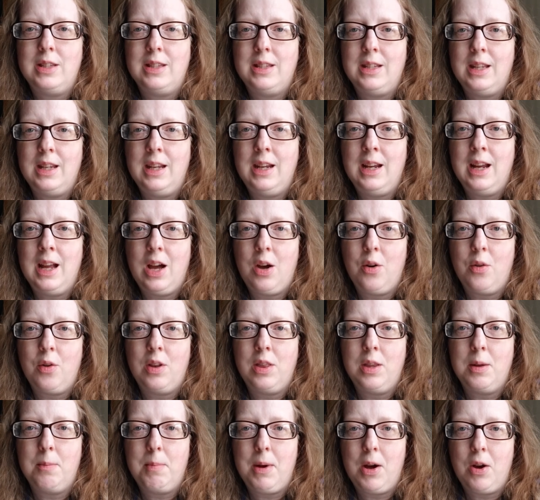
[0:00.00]
sitting out
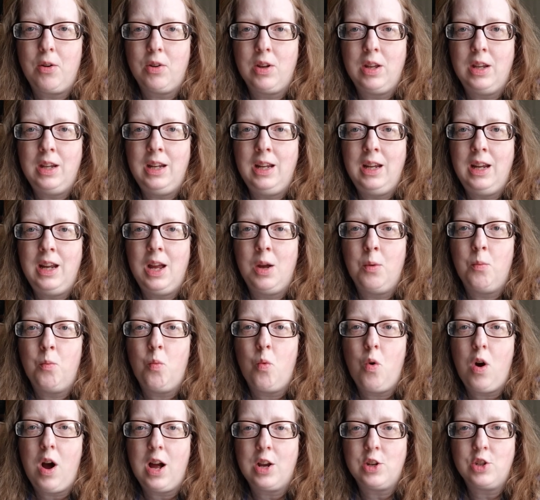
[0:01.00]
on the balcony and
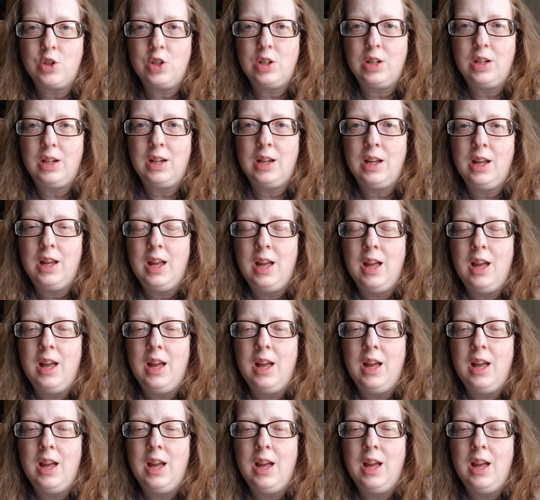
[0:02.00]
watching